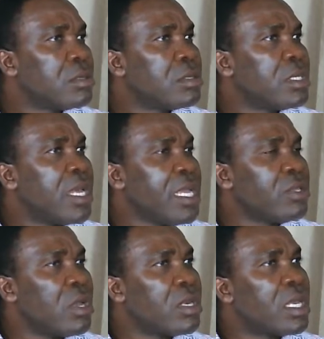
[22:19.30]
did I
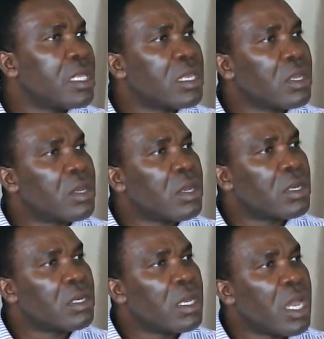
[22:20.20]
turn that thing
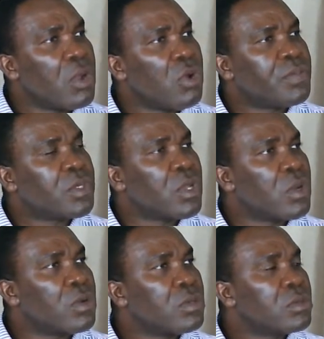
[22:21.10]
on? I hope
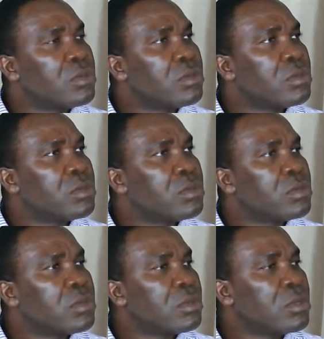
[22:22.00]
so. No,
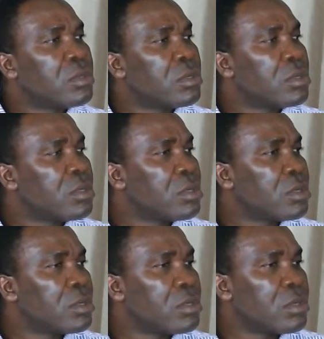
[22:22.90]

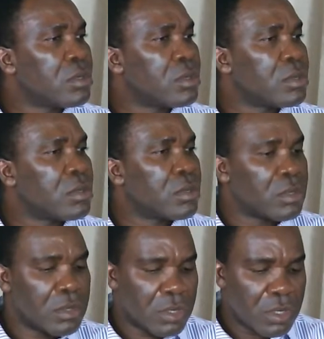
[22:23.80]
no,
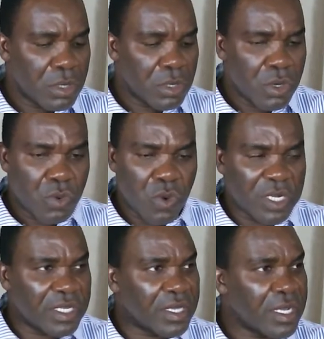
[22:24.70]
What
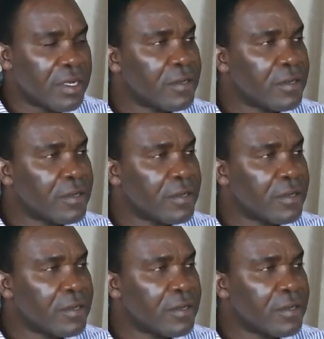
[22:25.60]
is it?